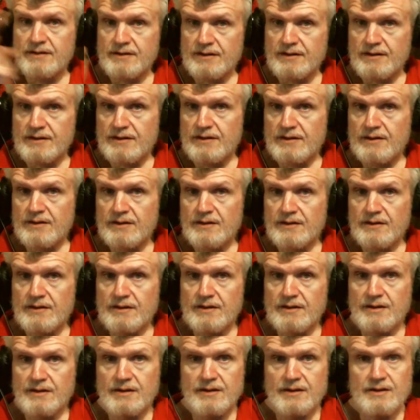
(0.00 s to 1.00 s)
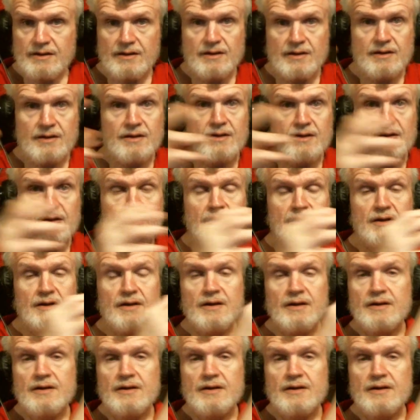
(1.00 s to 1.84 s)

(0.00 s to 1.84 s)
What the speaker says: Nothing is said.